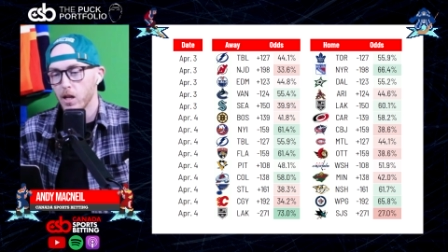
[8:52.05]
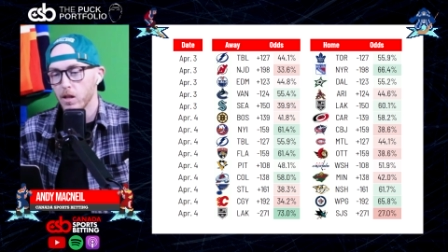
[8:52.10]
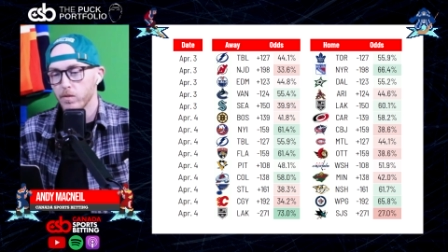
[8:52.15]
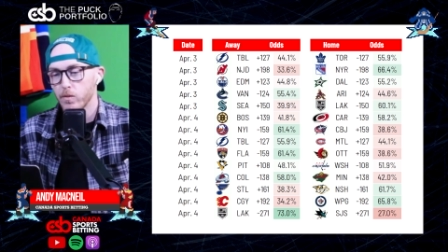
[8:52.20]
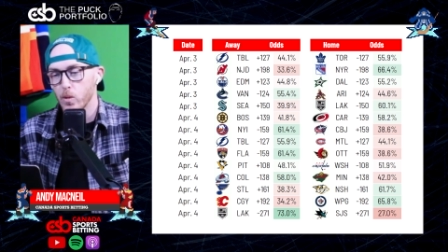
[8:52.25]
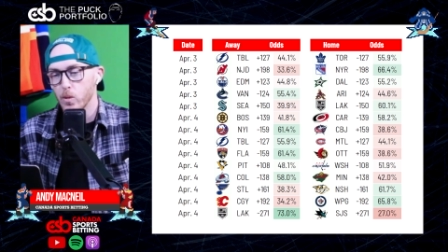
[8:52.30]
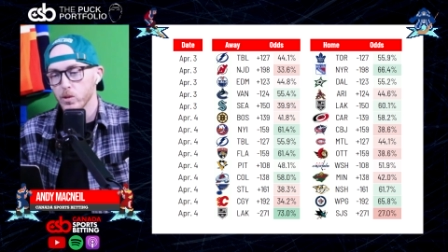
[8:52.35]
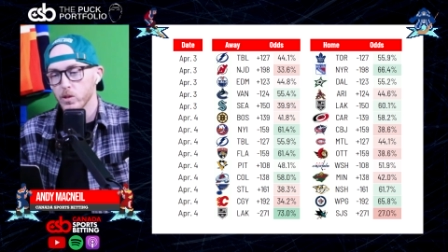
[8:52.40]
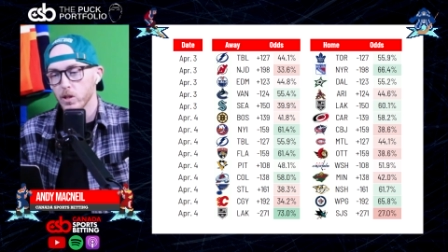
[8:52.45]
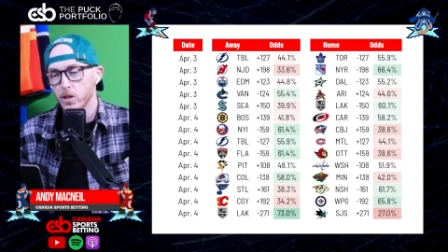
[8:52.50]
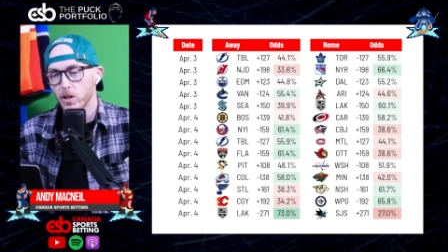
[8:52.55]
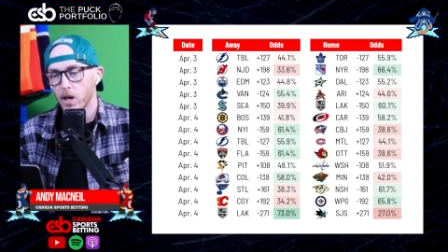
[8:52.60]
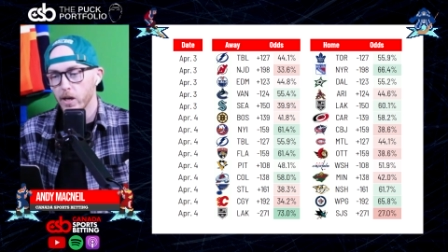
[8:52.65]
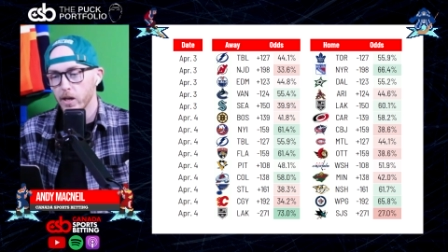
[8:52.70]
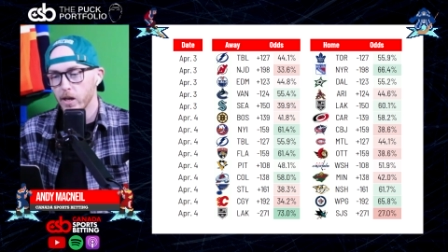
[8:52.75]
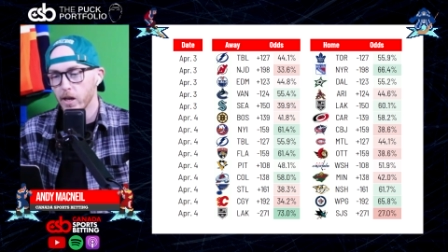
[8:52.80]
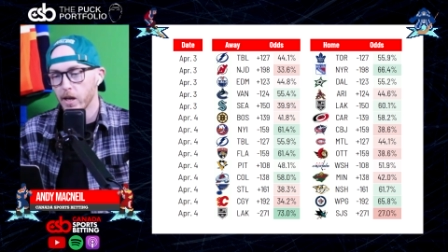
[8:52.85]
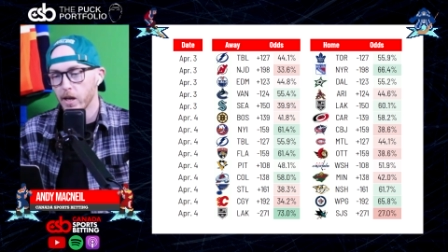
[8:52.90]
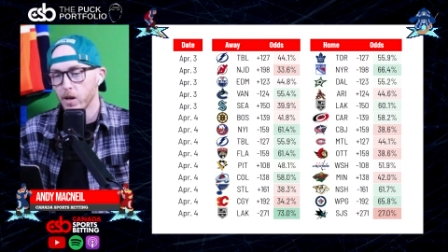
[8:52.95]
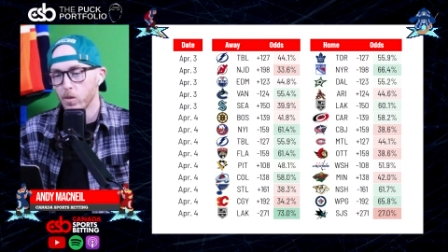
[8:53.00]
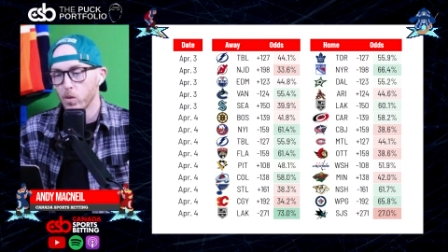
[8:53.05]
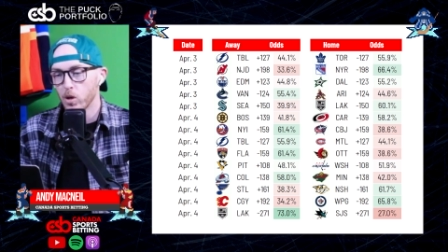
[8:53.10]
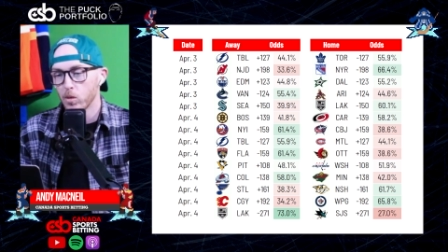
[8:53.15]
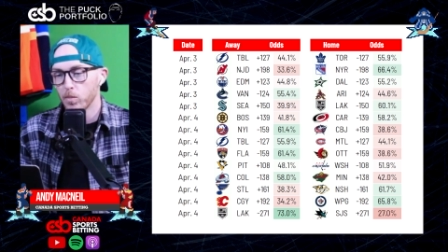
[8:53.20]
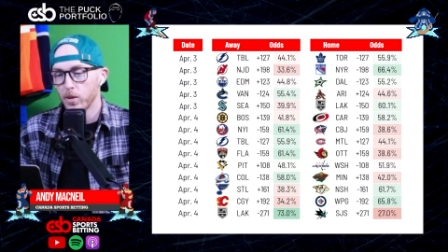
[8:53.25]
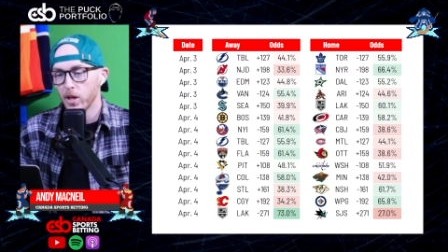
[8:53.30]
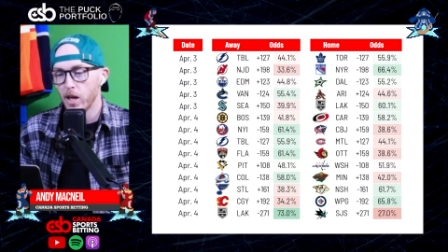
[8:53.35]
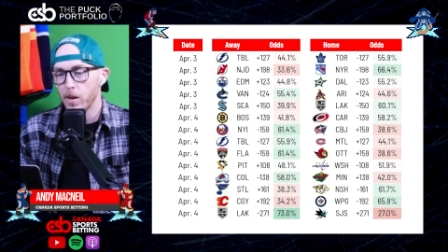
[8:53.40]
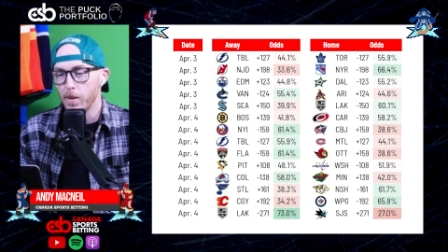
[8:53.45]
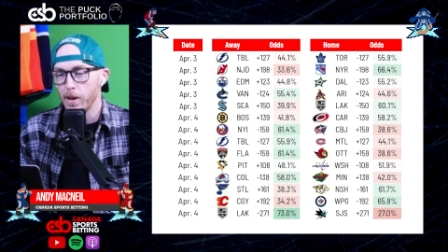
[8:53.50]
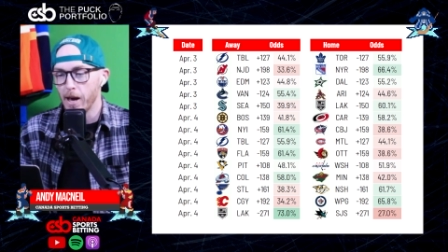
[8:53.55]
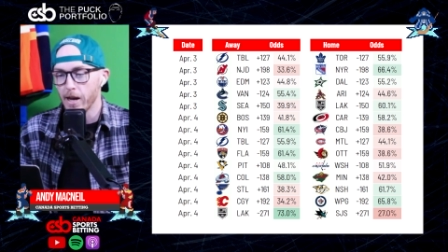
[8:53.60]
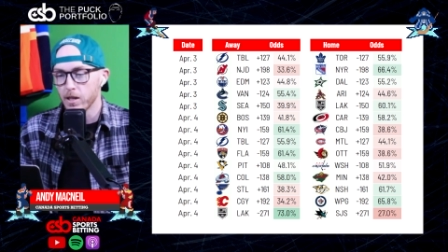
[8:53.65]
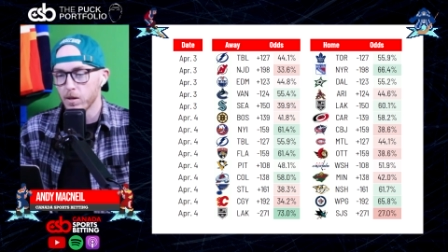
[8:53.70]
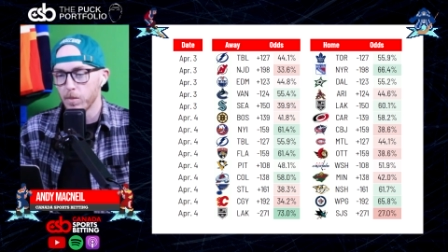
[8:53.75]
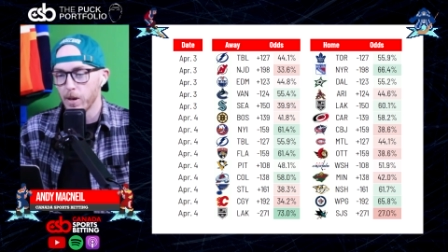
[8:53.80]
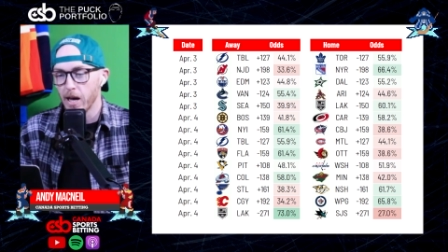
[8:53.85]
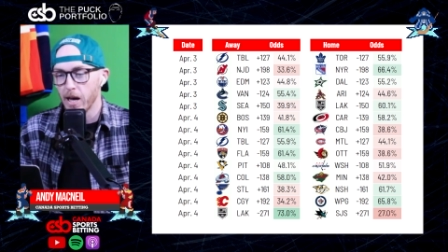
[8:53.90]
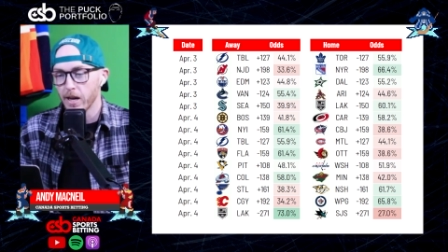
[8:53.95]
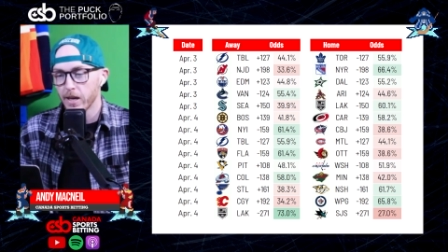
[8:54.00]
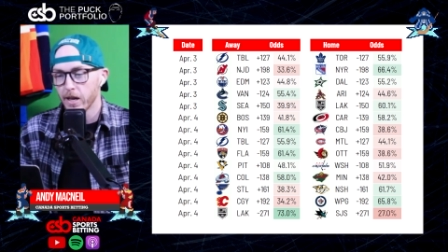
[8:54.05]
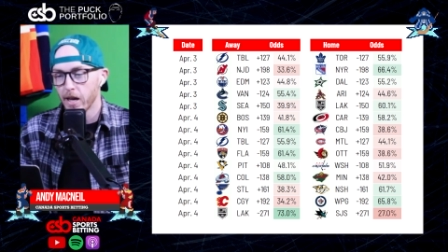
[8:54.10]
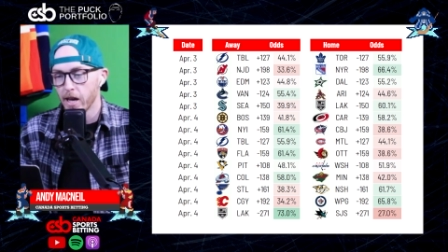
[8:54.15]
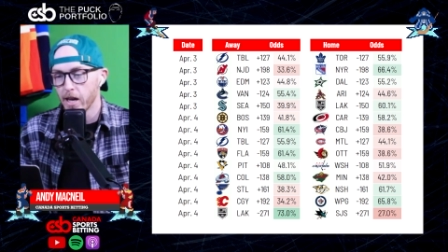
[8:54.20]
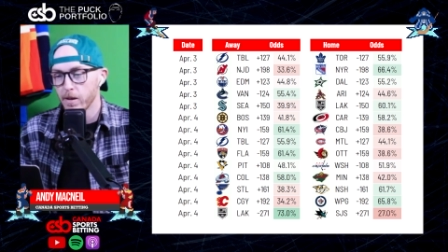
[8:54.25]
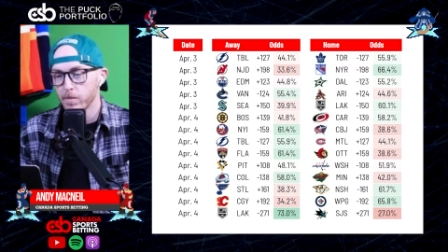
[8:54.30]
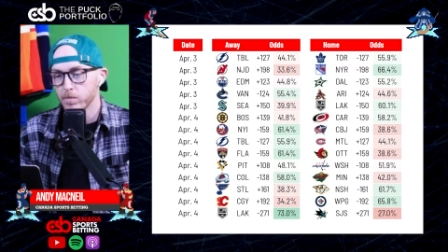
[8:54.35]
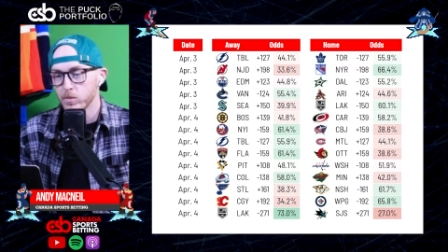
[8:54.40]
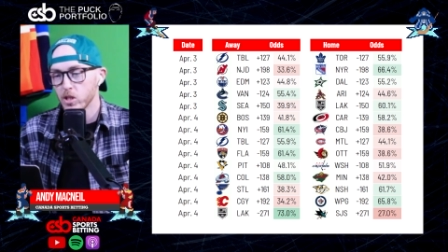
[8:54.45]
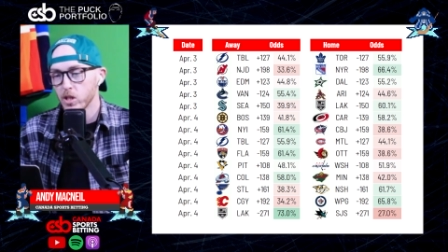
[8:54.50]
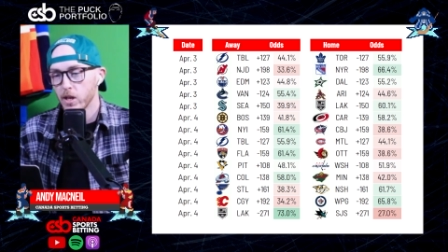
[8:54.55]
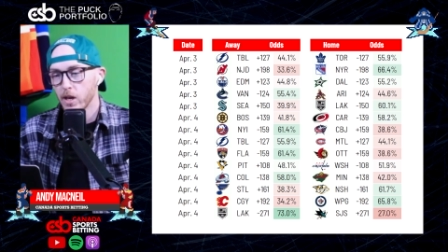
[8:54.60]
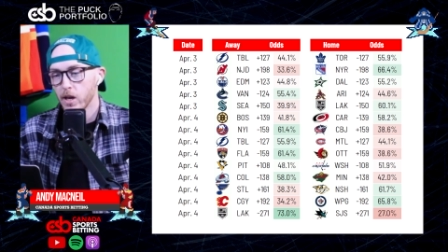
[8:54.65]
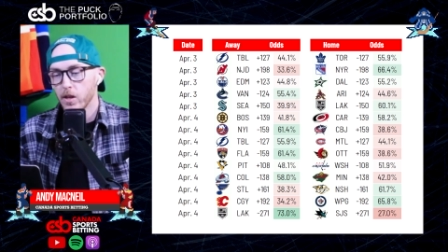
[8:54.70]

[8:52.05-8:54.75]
Of course, the Lightning will play back-to-back games.